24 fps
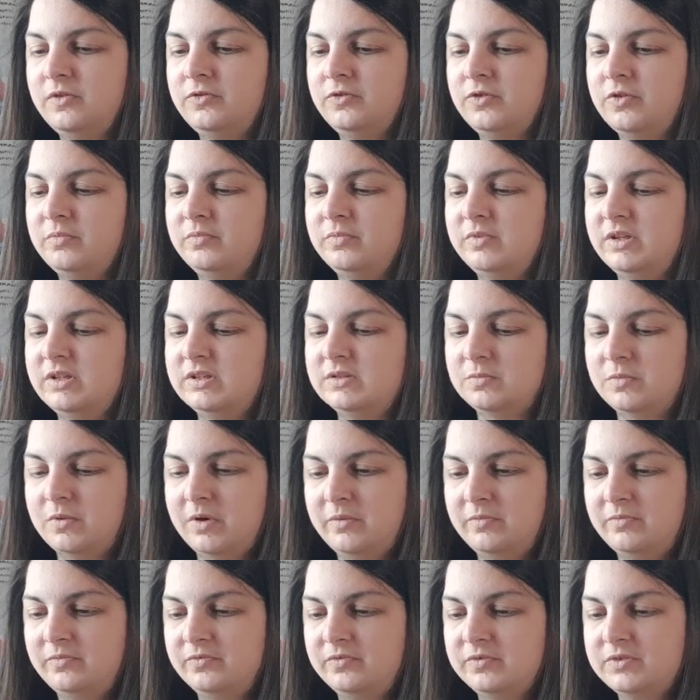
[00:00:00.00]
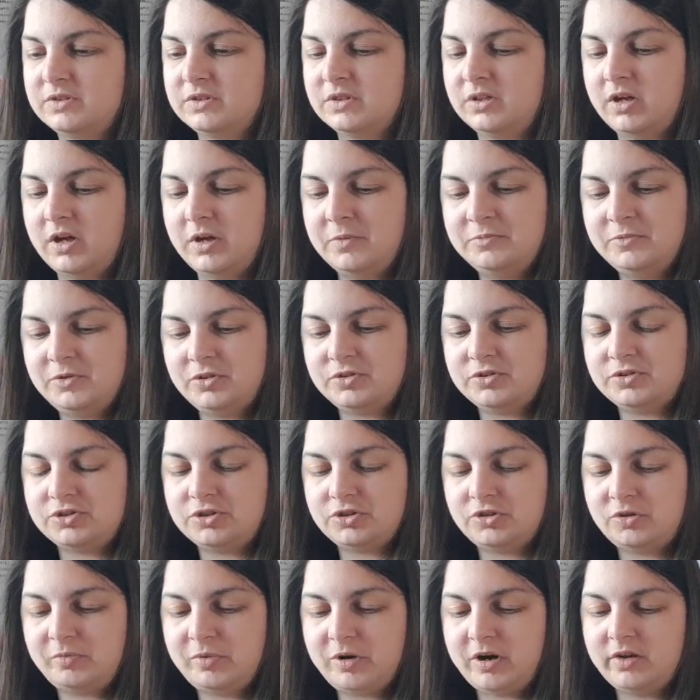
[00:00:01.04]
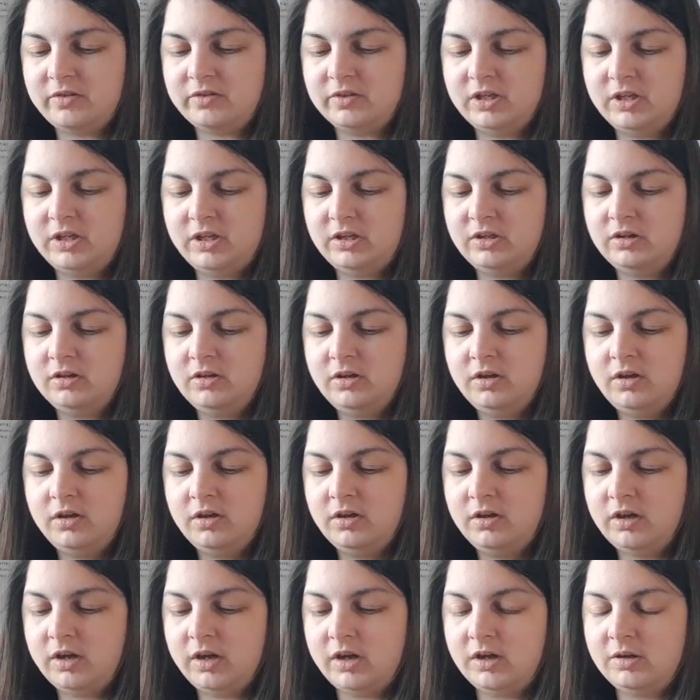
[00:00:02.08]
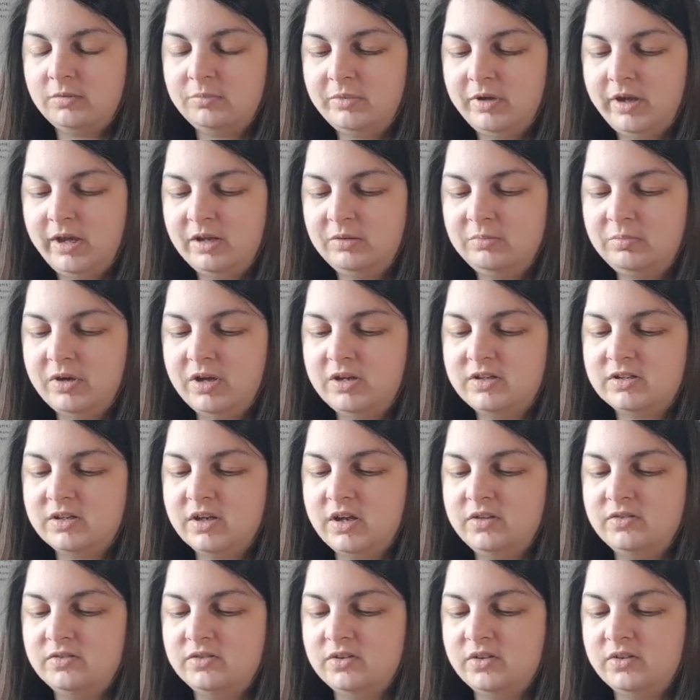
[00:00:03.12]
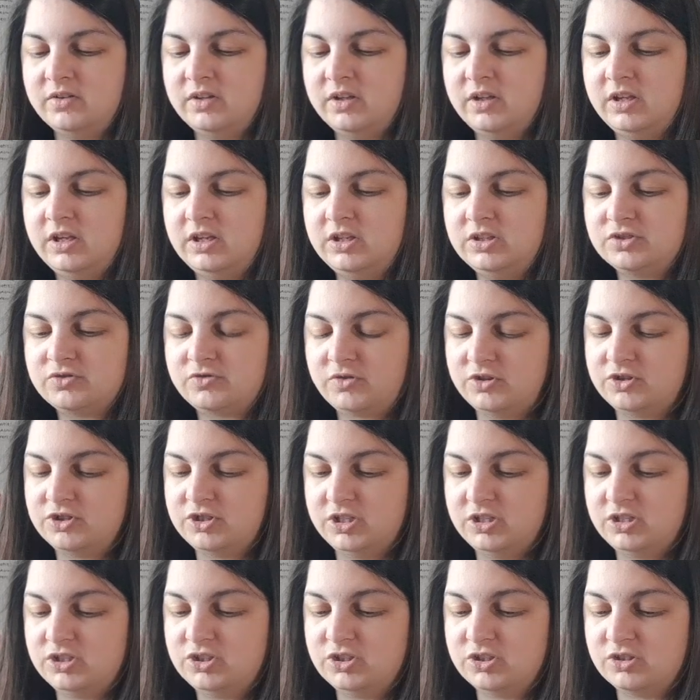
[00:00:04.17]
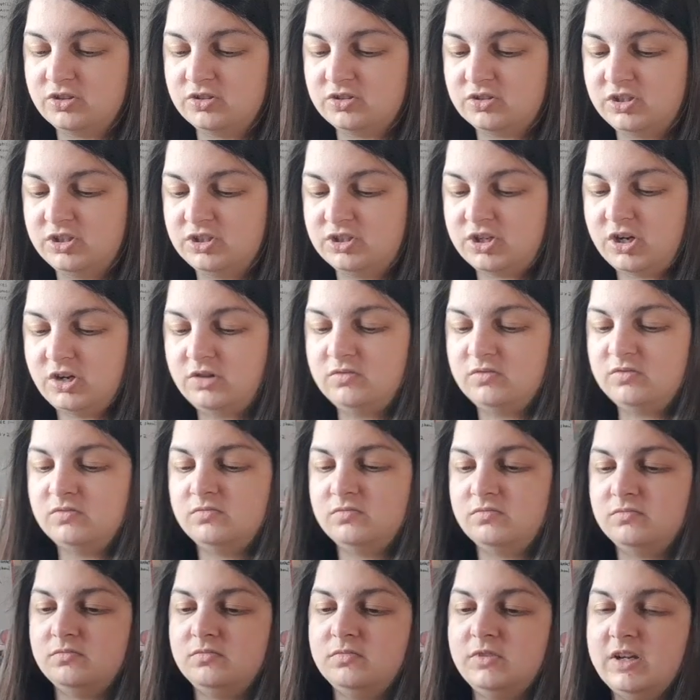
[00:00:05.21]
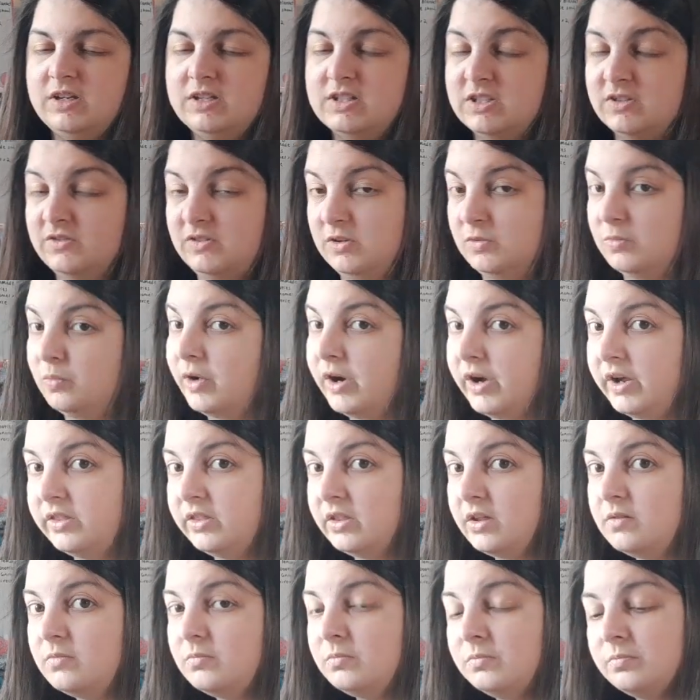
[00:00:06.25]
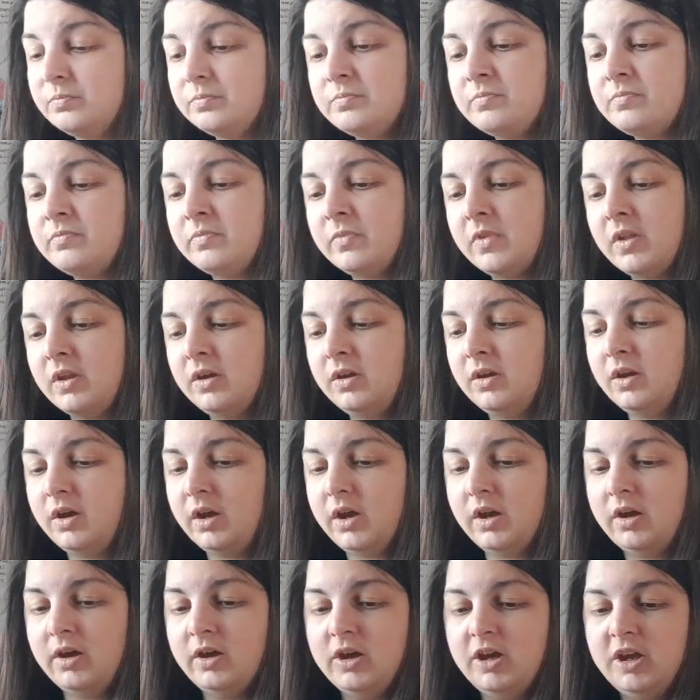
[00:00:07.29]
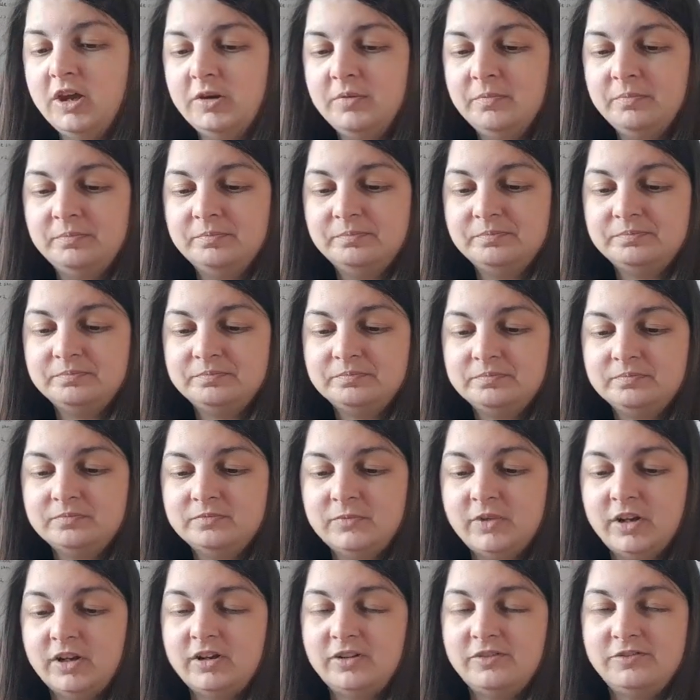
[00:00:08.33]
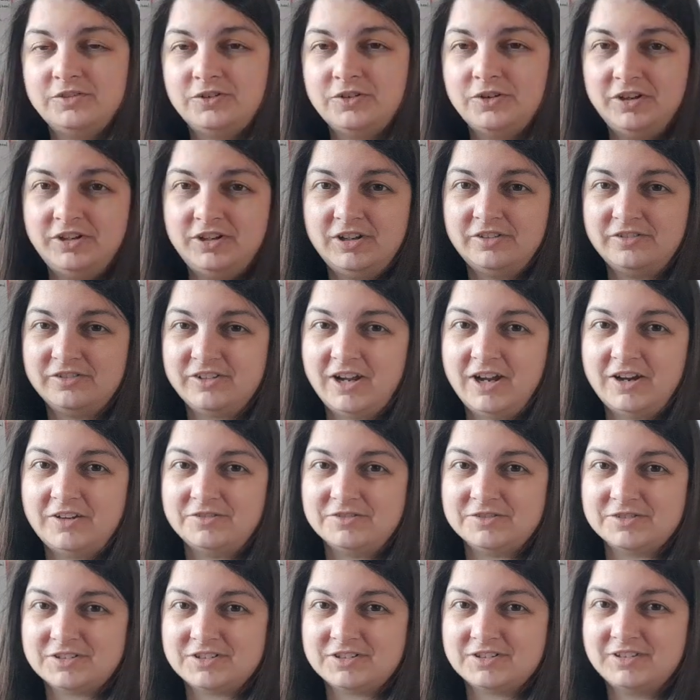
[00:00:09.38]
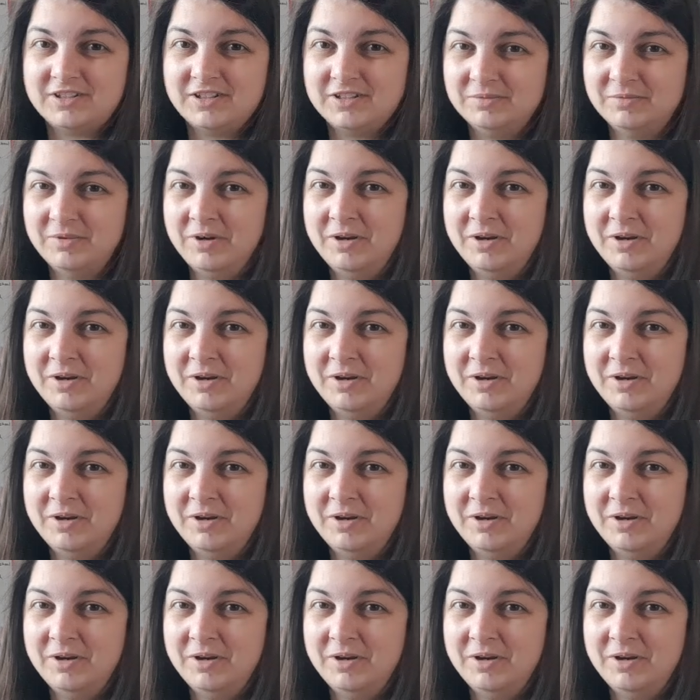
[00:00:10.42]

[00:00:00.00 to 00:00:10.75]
from this once. I'm not sure about the um, headband and the scrunchies just because I don't necessarily wear them. Um, and I've got enough cowls at the